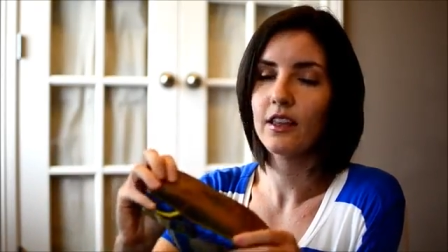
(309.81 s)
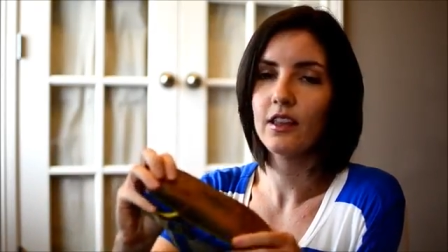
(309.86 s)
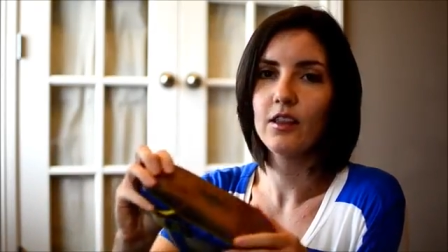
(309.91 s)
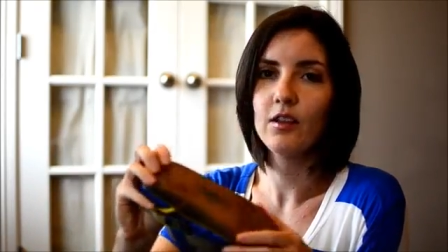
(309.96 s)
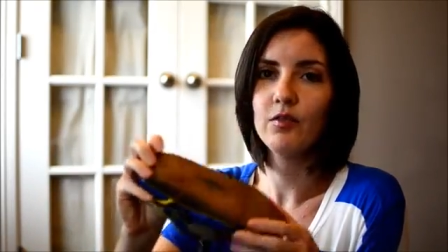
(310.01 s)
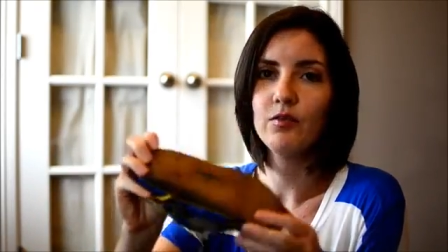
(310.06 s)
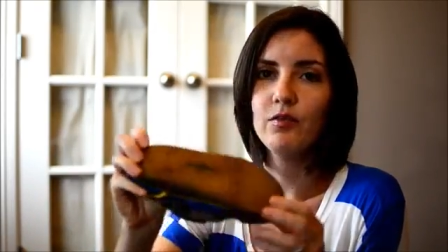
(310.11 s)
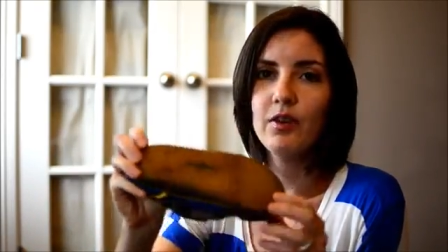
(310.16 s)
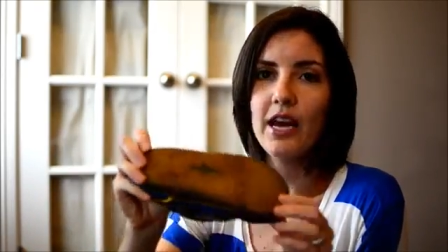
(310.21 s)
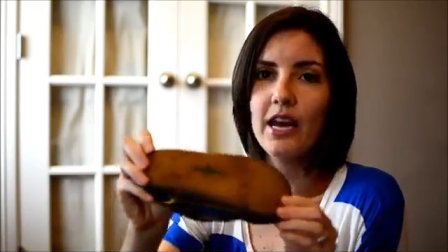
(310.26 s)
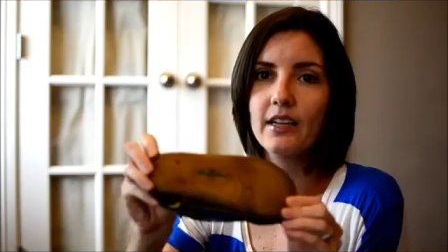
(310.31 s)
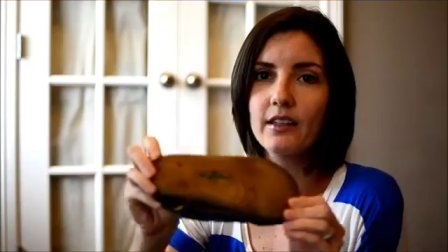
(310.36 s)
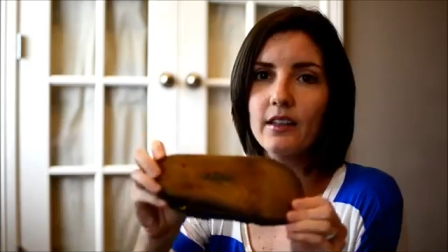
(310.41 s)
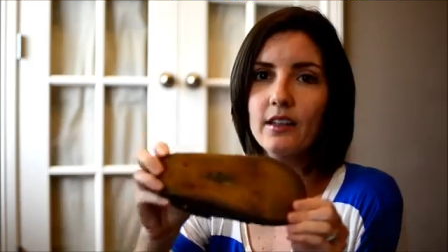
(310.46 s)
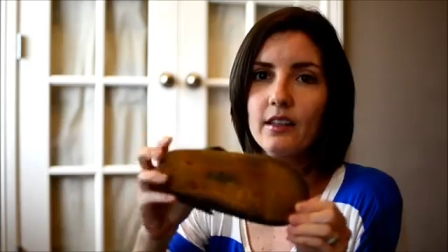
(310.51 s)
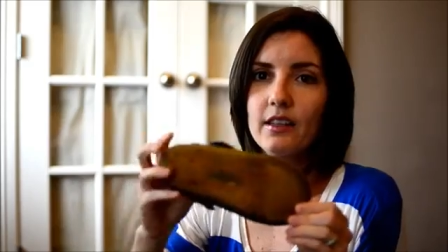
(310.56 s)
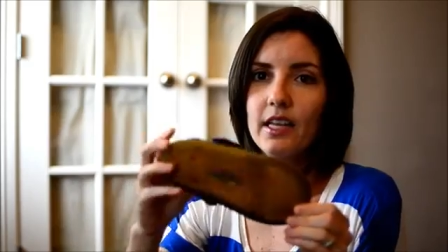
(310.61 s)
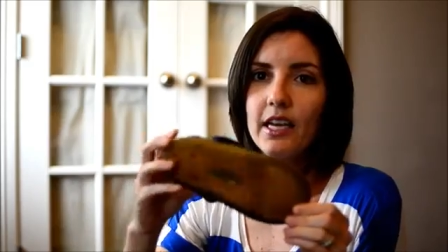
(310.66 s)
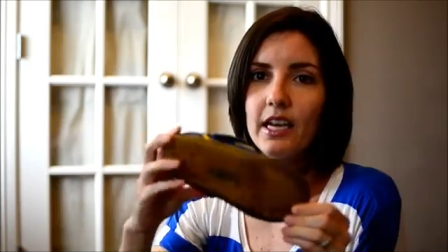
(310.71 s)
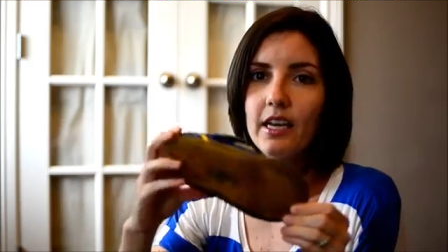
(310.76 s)
the fact
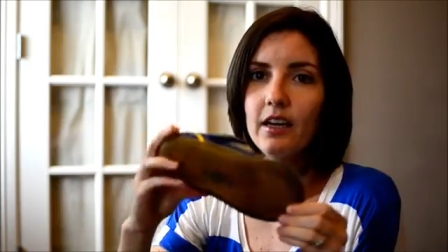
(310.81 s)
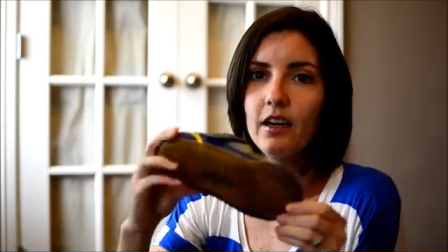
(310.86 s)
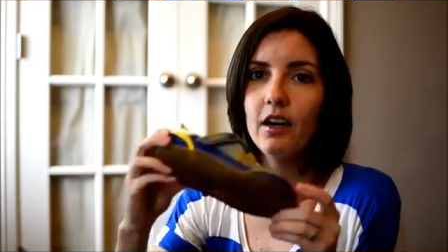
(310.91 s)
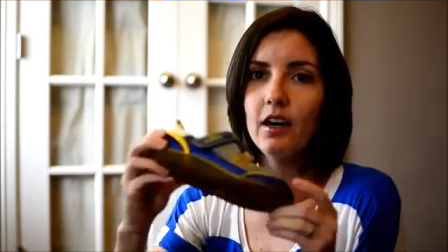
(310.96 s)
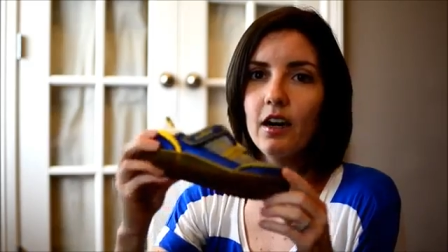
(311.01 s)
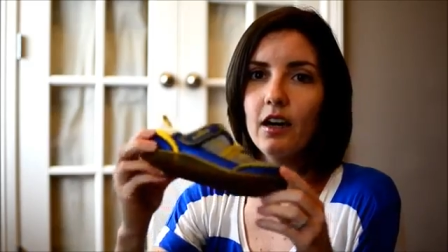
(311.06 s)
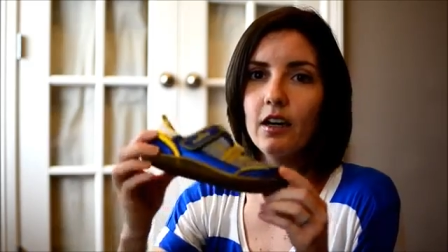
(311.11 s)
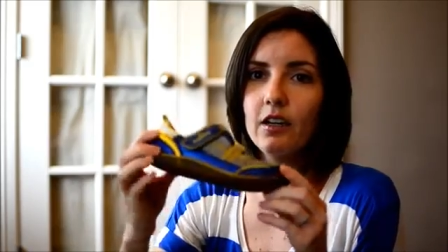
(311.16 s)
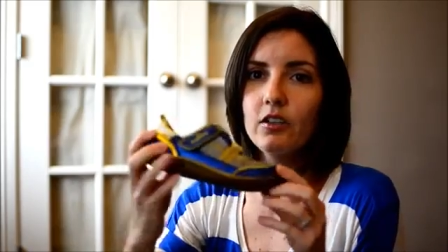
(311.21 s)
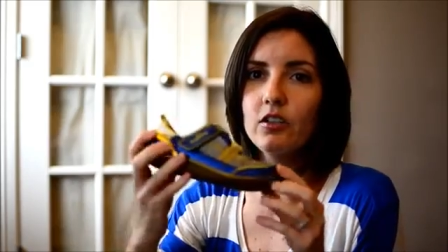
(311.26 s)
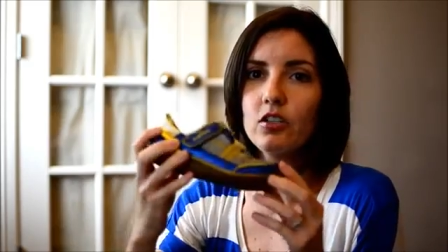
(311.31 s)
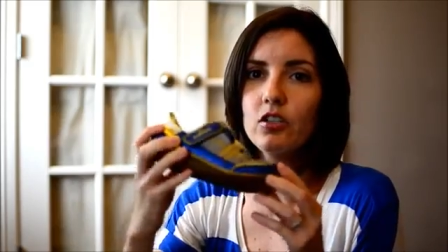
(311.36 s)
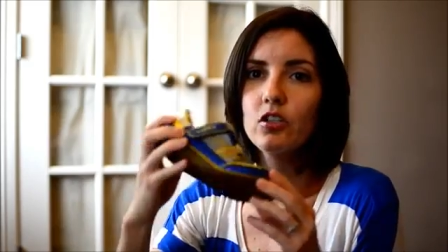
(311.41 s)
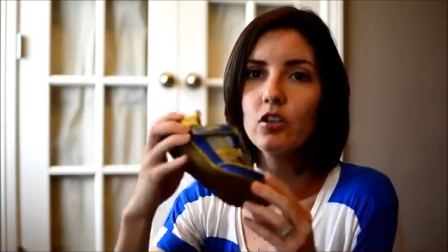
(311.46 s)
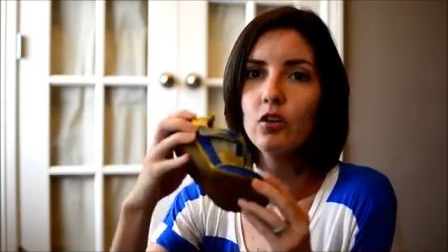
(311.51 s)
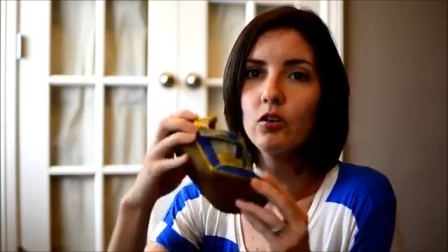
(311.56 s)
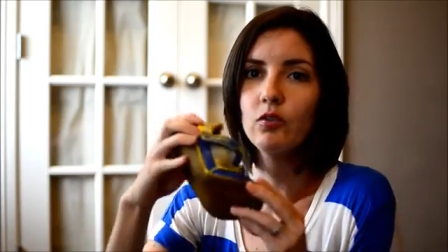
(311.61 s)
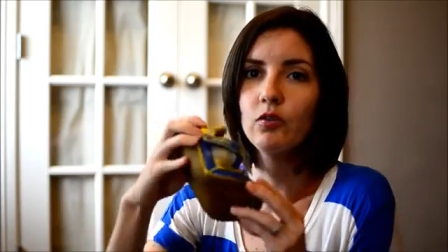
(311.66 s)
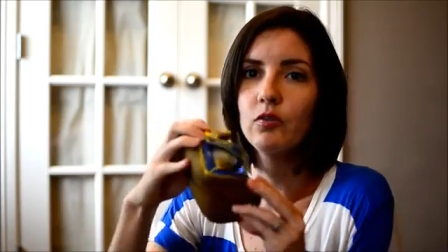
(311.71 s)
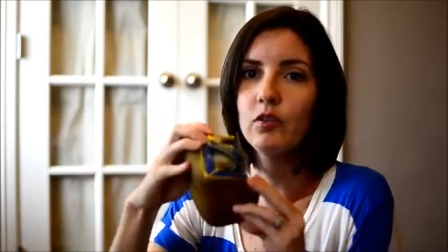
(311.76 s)
that they are
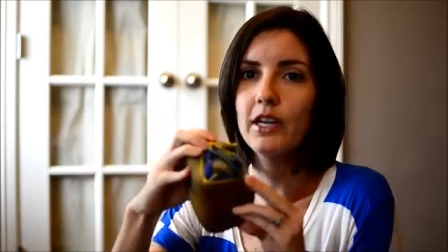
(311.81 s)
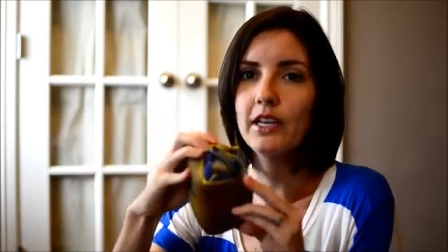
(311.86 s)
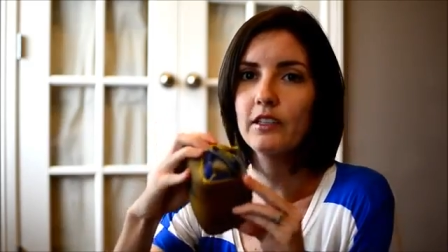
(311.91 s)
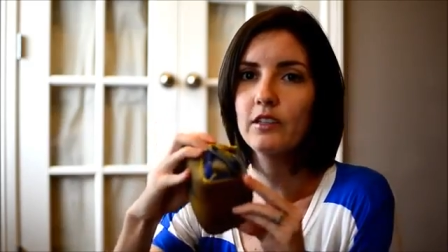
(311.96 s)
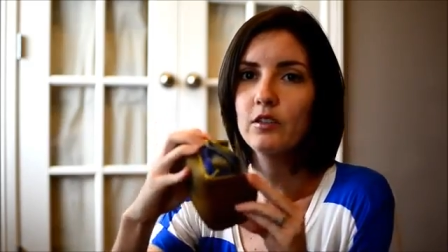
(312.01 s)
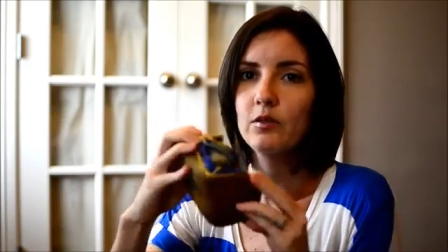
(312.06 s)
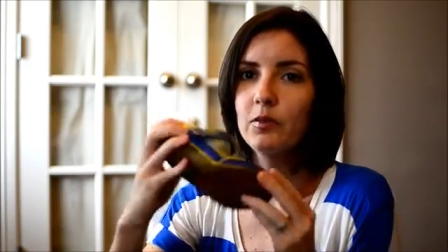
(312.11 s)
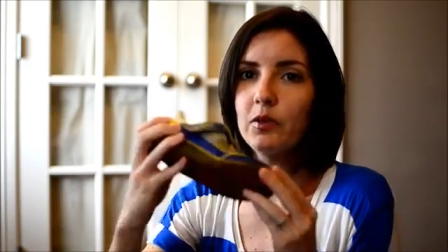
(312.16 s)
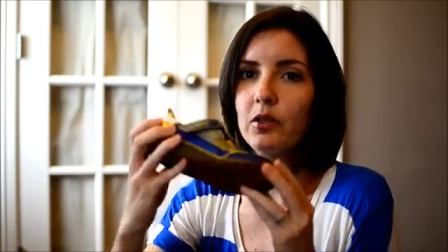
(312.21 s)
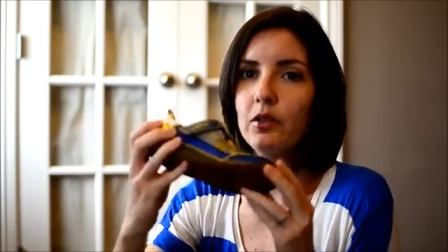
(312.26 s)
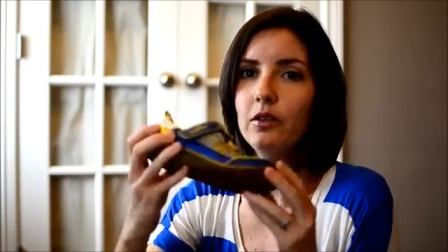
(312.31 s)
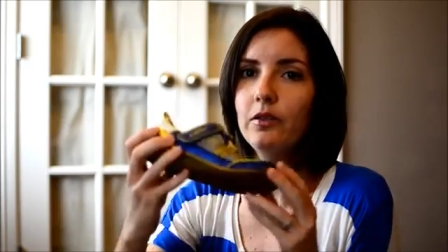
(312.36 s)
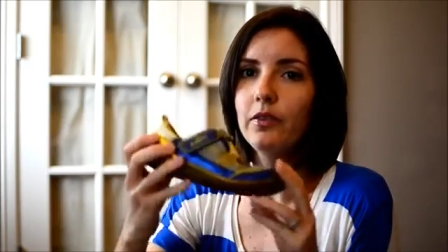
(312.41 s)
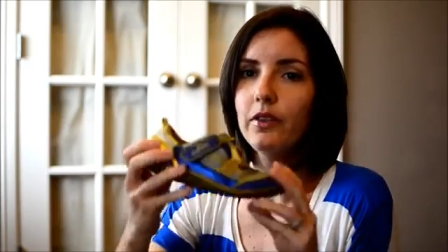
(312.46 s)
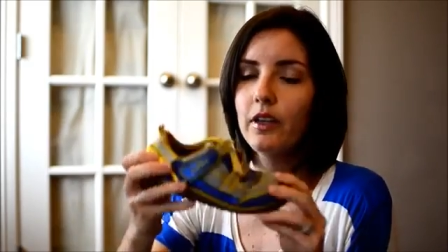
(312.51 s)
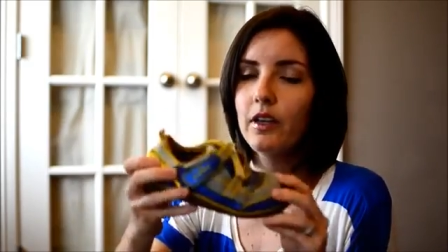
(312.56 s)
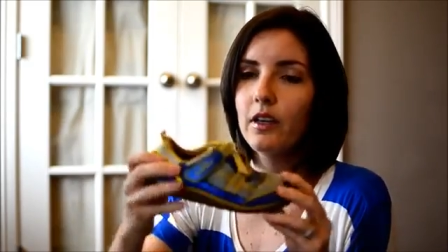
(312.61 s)
so flexible.